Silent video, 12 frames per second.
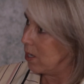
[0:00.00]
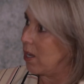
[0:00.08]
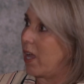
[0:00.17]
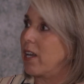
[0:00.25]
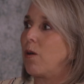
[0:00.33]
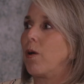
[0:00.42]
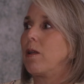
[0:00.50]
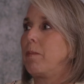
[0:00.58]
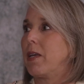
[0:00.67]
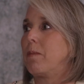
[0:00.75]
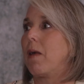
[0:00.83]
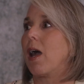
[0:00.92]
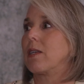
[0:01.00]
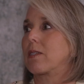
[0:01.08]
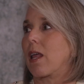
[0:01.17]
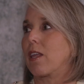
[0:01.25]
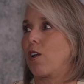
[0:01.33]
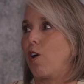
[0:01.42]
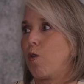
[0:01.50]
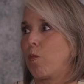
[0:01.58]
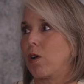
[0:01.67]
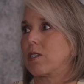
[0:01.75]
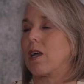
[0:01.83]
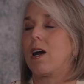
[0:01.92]
Now, I don't want to minimize getting your
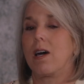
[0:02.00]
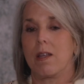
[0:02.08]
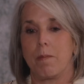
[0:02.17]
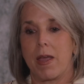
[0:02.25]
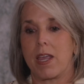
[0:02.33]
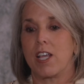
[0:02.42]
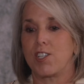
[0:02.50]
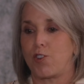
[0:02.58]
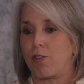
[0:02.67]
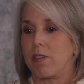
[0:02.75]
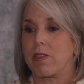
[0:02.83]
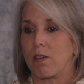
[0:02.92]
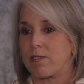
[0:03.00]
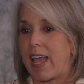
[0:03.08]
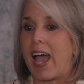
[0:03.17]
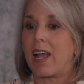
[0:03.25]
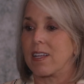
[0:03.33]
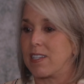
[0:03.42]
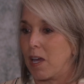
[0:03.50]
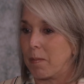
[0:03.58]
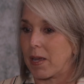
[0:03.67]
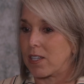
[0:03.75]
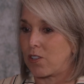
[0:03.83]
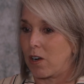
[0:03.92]
homework done and making sure that those
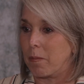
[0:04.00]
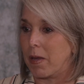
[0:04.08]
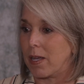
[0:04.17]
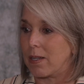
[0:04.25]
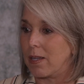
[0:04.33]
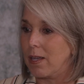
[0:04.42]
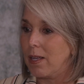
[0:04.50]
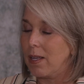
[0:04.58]
academics aren't met,